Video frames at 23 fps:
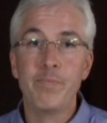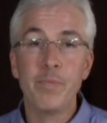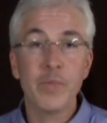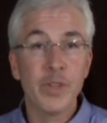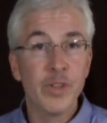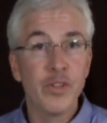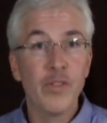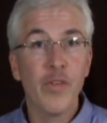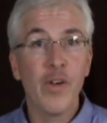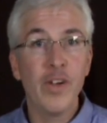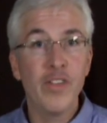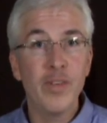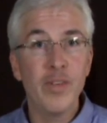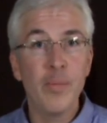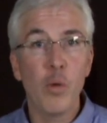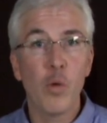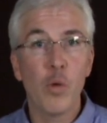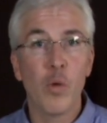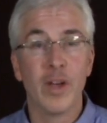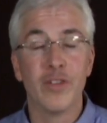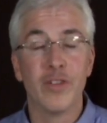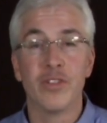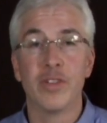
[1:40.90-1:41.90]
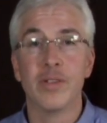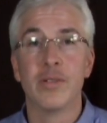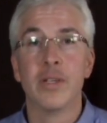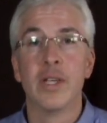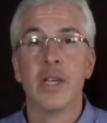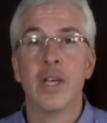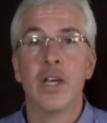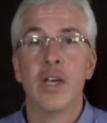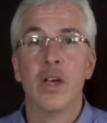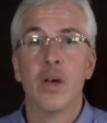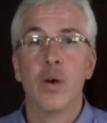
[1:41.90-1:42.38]
is a very simple question.
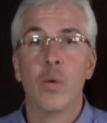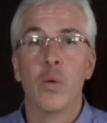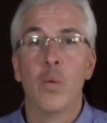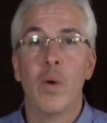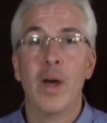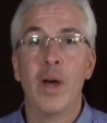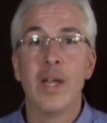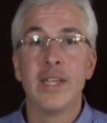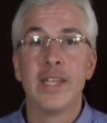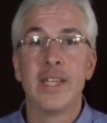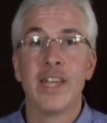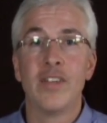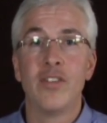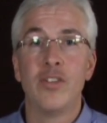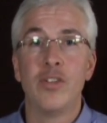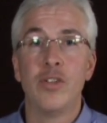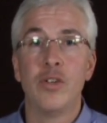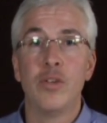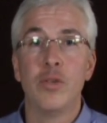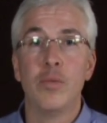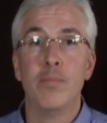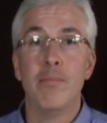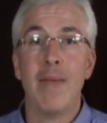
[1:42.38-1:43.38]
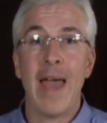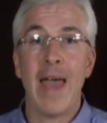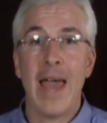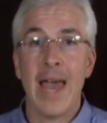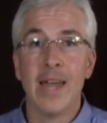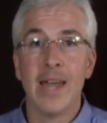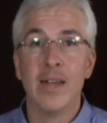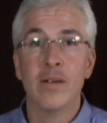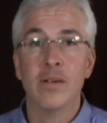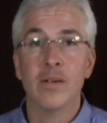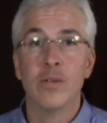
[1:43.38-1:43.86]
What gets you
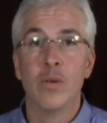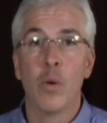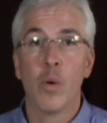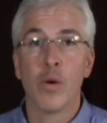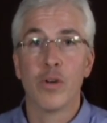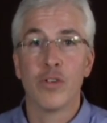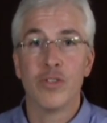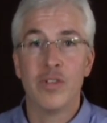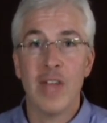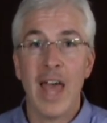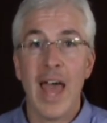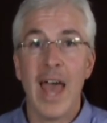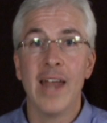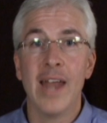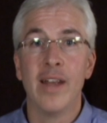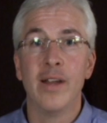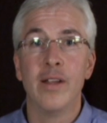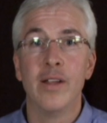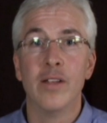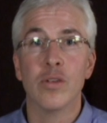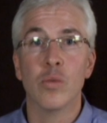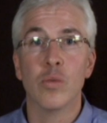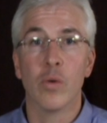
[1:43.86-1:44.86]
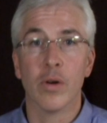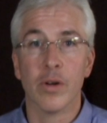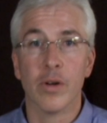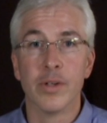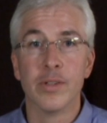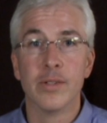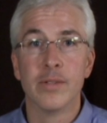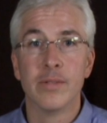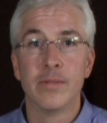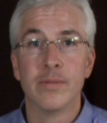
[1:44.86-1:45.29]
mad or sad in the world?